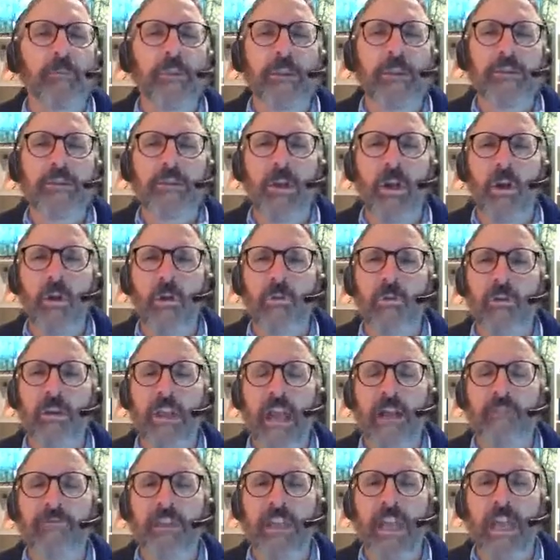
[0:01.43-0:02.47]
So you
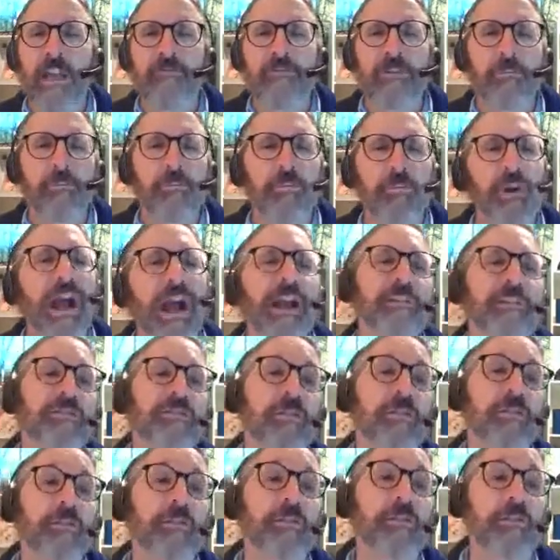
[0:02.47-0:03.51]
have to have a
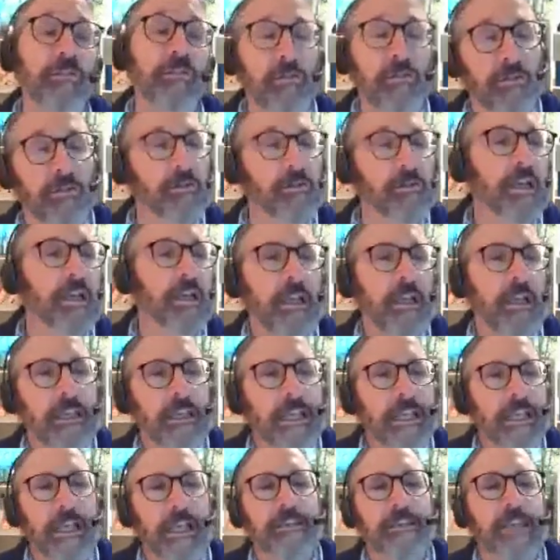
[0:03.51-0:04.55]
proctor.
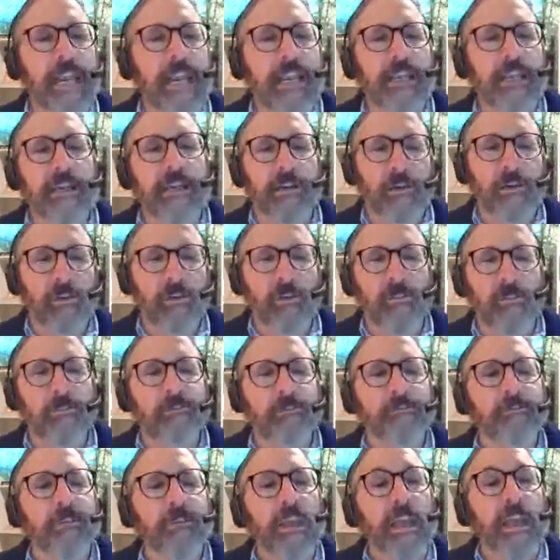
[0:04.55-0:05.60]
Can't take it at home
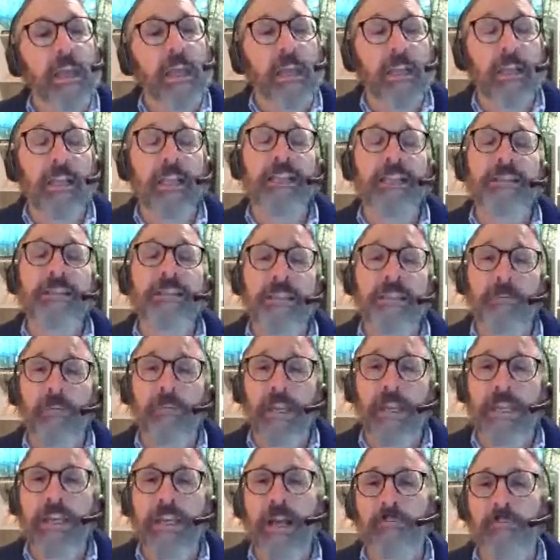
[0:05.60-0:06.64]
unless
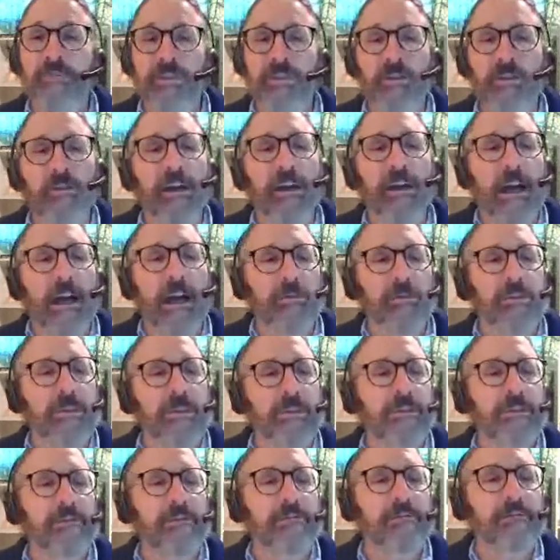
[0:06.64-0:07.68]
somebody comes to your
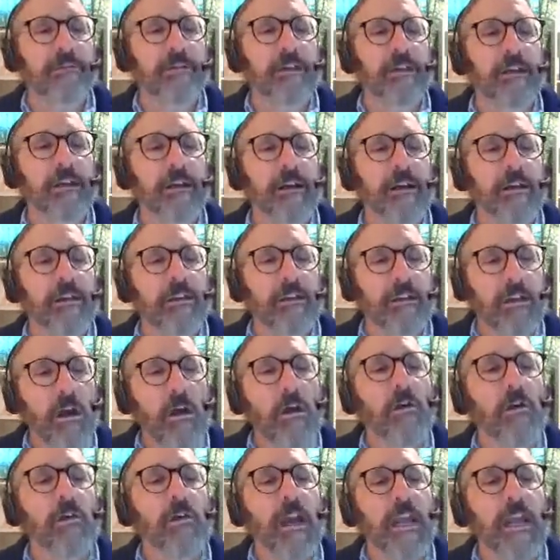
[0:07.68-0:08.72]
house. Yeah,
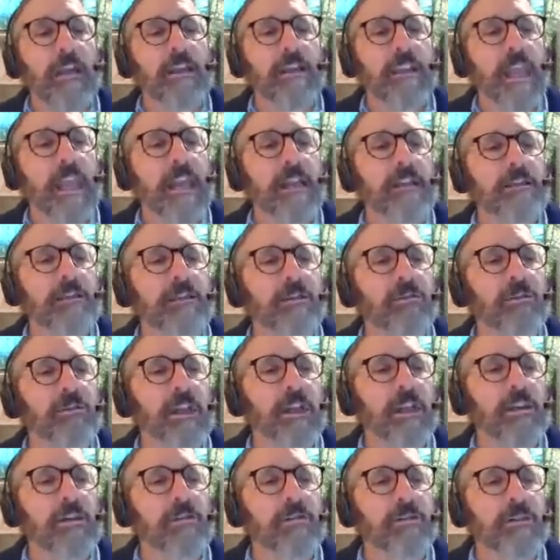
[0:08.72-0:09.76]
all right. Thanks,
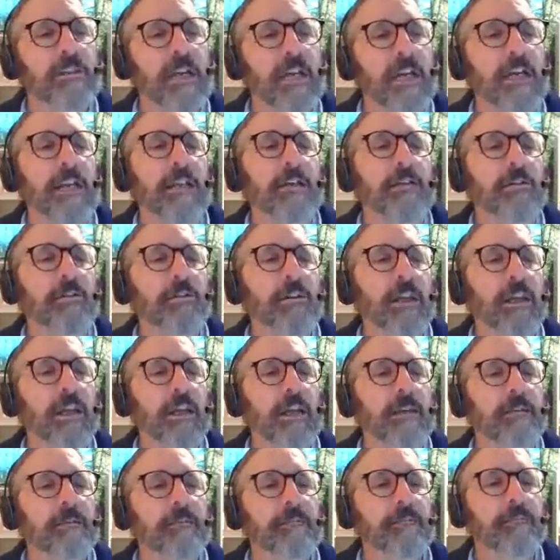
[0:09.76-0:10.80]
Luna. You're done.
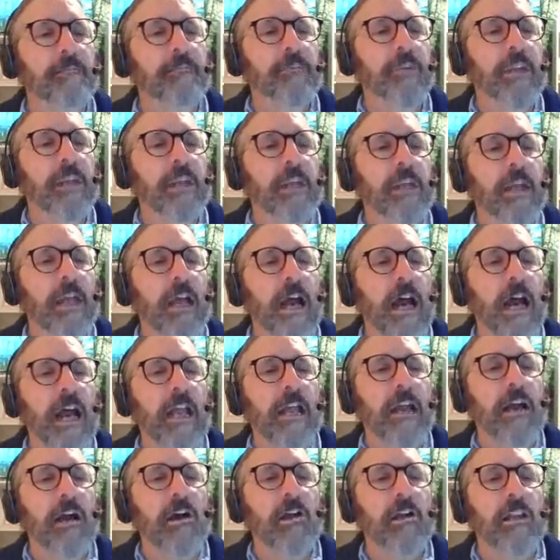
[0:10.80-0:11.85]
Okay.
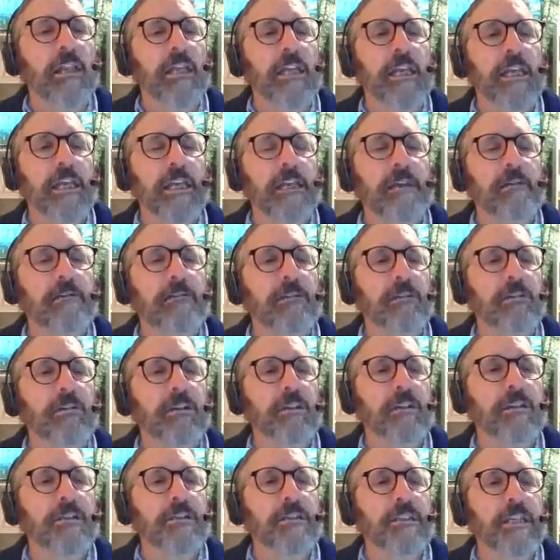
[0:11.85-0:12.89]
Hi, Harley.
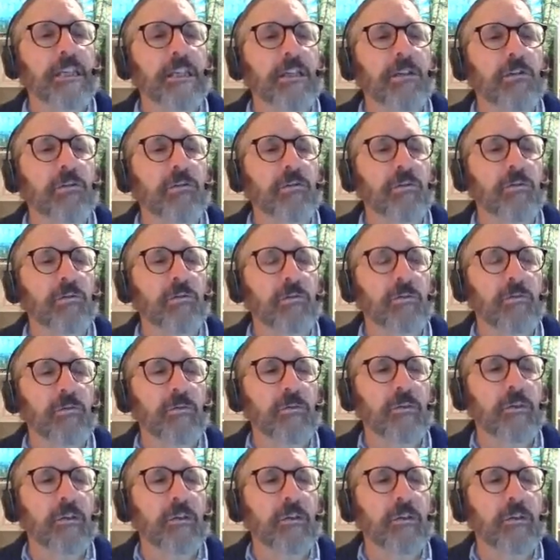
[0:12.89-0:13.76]
Good to see you.